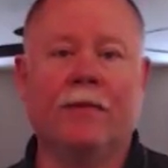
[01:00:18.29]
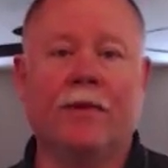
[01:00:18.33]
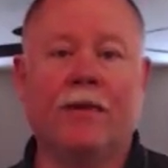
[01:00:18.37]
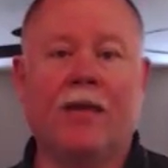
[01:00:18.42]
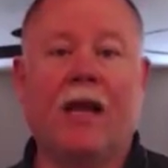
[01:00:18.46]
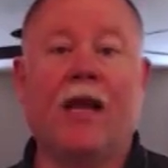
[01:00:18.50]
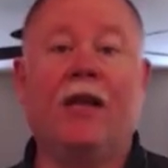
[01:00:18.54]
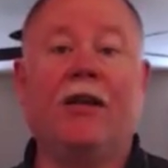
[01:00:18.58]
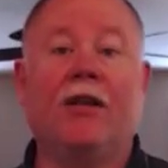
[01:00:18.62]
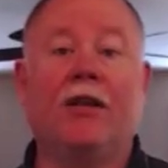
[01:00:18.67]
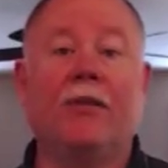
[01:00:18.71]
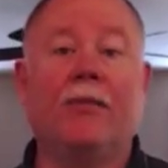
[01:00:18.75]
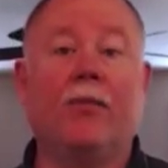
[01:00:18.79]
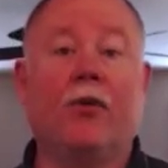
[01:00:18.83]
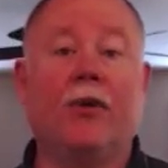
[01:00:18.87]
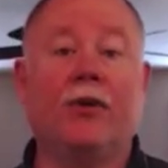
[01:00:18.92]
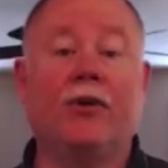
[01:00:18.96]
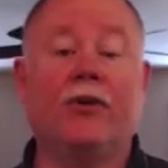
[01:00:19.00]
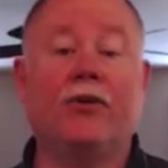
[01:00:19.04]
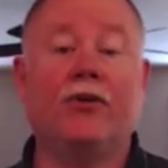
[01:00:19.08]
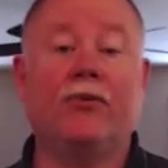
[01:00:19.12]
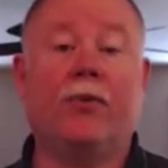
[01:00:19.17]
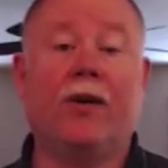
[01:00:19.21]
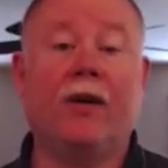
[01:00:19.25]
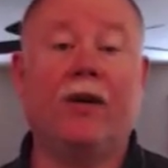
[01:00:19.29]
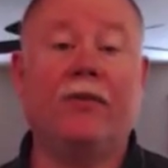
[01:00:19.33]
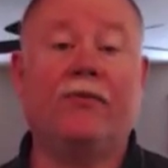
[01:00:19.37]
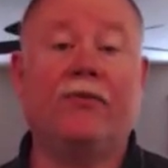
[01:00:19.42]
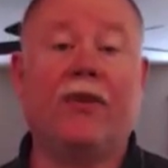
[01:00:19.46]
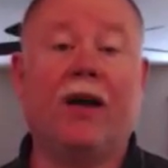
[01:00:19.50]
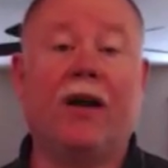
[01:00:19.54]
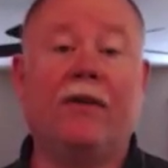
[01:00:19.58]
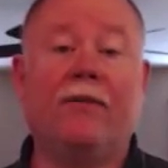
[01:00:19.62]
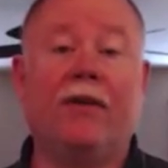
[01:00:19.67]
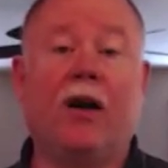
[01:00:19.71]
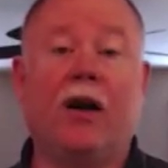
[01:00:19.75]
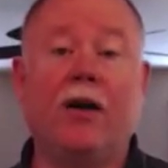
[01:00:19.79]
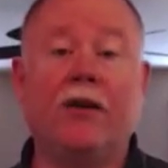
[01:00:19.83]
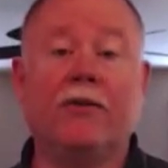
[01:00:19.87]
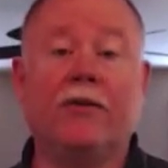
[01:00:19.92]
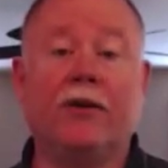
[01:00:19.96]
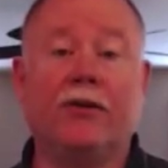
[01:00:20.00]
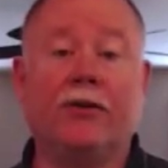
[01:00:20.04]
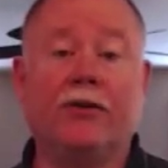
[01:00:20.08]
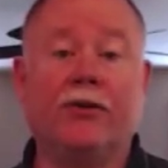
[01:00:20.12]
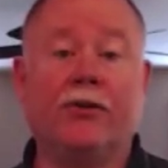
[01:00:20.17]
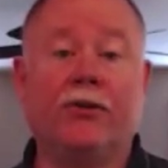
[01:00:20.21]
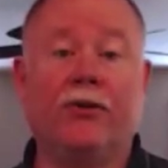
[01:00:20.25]
Thank you to the more than
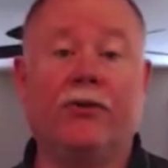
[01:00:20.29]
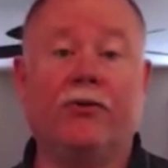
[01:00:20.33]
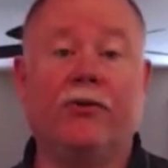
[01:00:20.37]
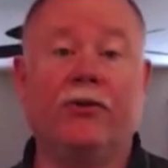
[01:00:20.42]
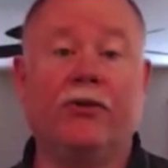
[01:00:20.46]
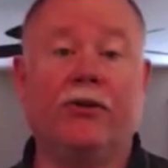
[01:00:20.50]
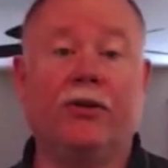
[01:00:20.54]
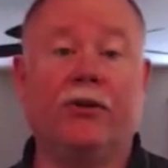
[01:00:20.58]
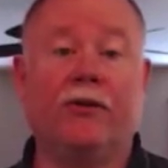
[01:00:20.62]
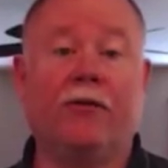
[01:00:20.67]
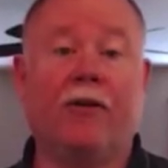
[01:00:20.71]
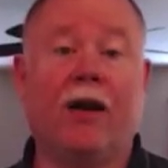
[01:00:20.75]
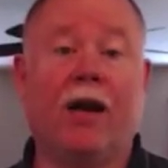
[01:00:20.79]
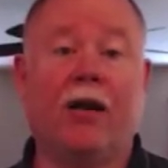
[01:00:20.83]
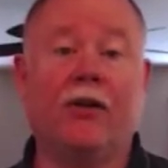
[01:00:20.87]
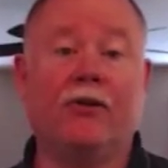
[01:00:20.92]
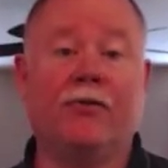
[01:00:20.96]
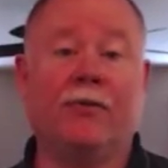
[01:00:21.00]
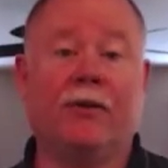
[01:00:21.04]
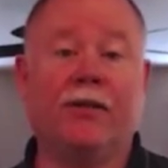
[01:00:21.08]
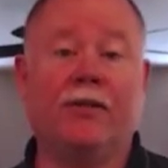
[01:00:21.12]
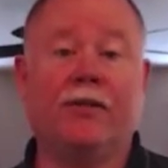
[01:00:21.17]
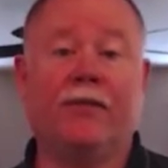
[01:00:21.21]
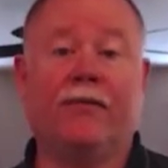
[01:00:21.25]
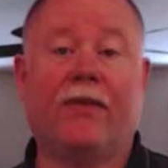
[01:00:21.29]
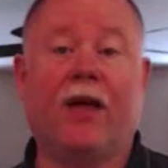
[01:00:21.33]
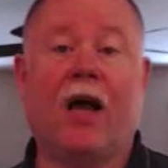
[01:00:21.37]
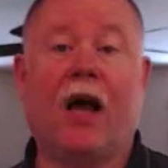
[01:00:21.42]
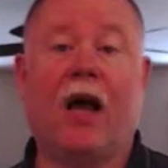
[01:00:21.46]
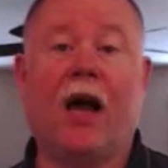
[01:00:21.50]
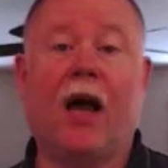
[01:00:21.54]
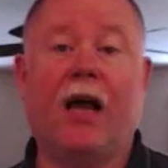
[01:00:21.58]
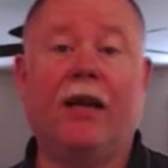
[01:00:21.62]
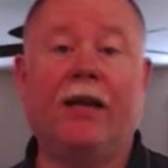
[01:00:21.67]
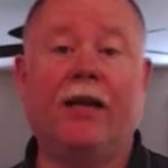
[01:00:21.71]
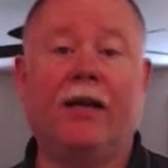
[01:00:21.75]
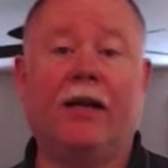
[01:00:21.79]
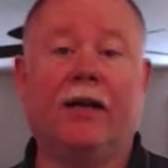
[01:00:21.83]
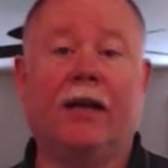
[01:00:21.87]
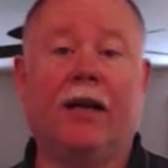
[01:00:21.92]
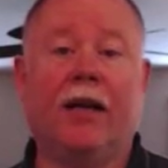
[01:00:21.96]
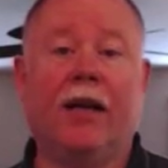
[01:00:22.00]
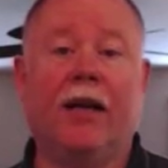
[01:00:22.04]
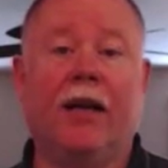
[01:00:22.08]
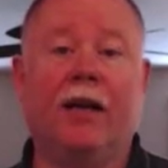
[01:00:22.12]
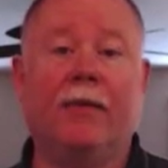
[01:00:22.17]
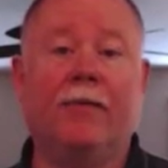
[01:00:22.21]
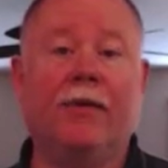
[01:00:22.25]
2,500 students and graduates of the highly
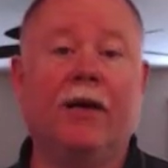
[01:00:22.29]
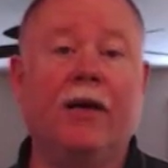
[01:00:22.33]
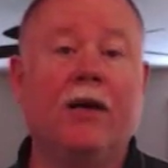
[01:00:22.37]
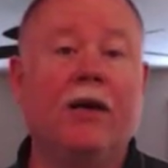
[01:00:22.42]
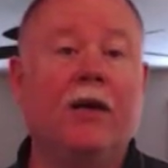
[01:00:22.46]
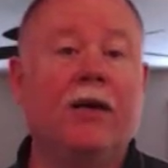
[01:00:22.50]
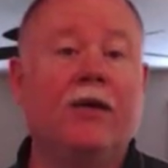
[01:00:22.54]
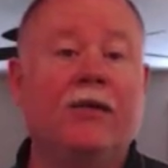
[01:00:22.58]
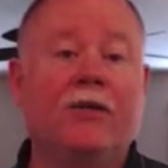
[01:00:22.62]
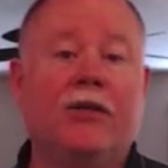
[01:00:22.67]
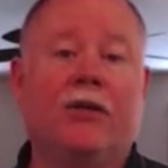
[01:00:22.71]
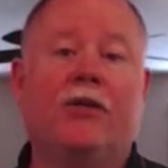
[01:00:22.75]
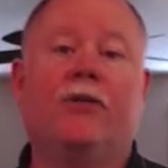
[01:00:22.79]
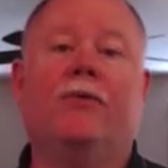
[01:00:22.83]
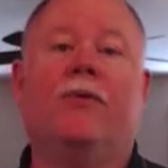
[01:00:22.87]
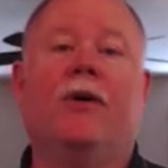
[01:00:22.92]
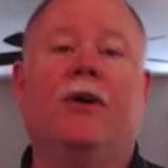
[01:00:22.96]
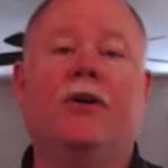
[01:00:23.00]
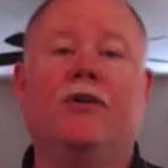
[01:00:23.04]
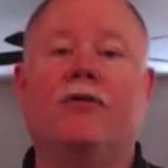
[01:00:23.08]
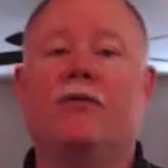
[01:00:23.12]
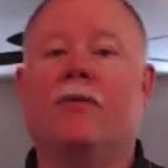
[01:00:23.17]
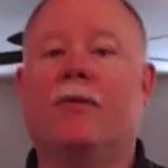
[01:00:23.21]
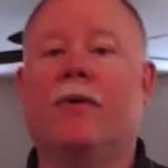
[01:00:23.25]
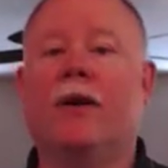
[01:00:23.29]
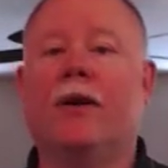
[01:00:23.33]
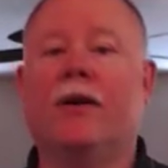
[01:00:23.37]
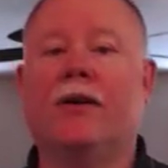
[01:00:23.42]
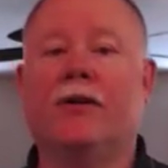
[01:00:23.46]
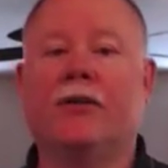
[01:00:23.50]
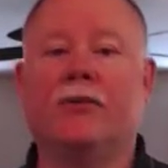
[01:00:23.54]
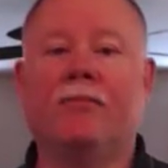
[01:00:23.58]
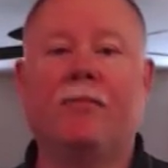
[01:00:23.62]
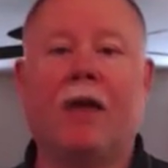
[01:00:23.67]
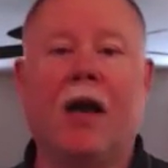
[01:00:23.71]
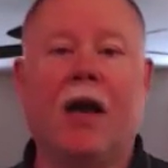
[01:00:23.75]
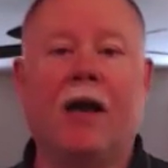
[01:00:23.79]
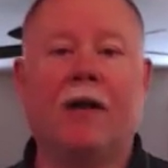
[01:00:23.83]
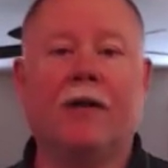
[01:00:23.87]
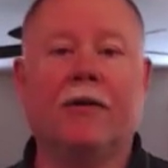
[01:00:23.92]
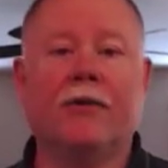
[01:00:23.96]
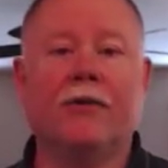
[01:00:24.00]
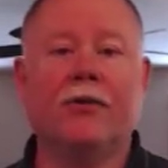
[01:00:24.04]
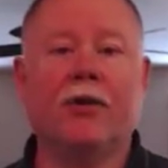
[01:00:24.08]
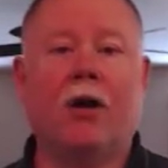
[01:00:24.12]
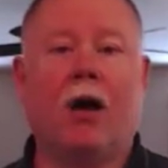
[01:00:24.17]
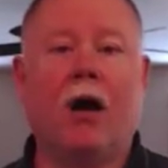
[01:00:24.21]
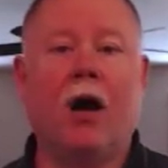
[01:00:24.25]
acclaimed Situational Awareness
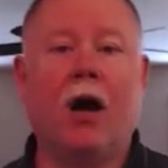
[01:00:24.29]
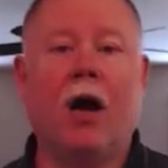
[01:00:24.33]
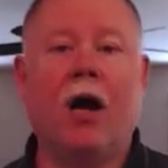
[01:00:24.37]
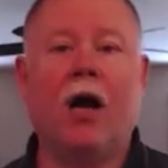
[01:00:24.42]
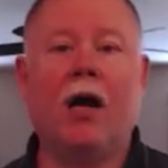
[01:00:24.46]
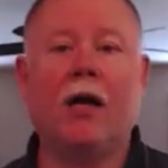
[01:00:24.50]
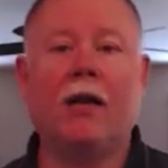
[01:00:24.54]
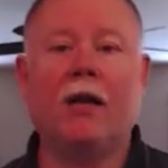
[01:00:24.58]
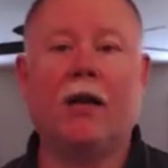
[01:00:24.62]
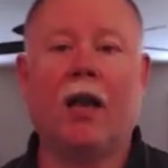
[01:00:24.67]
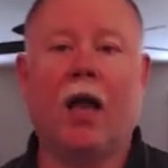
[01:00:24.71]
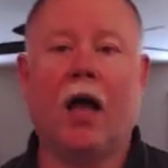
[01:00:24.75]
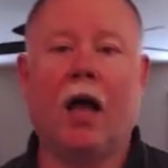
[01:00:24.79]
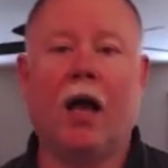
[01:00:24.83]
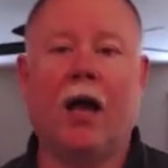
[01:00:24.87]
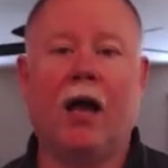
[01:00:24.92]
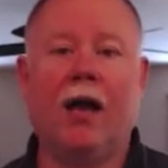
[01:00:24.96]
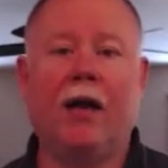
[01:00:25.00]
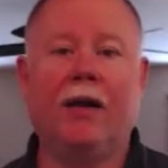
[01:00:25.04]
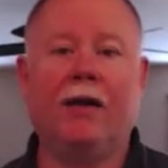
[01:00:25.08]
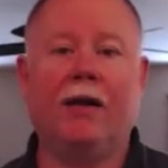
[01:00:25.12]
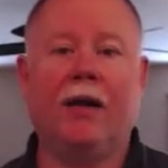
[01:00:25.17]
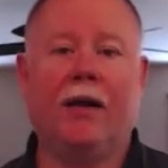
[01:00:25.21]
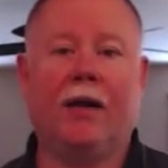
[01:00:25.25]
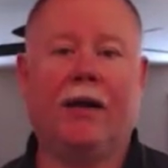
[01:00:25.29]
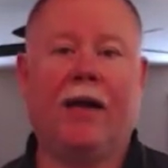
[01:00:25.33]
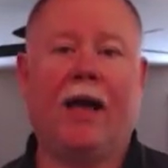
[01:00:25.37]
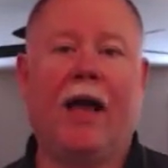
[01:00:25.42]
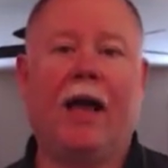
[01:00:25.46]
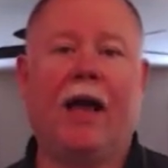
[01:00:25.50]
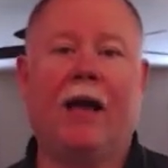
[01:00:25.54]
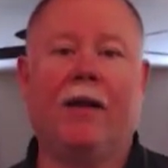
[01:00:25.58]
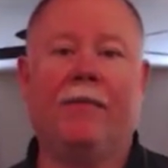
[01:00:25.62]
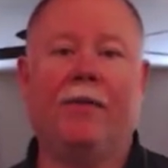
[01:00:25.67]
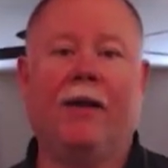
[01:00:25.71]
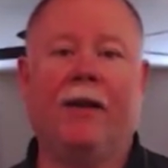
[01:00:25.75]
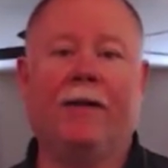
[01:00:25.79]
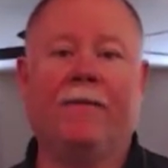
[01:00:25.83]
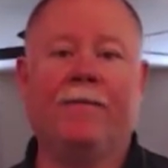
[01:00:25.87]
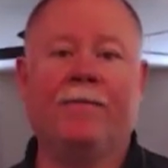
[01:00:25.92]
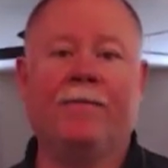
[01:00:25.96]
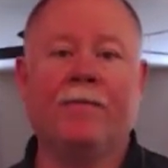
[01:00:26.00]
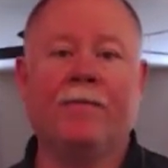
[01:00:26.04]
Matters Online Academy.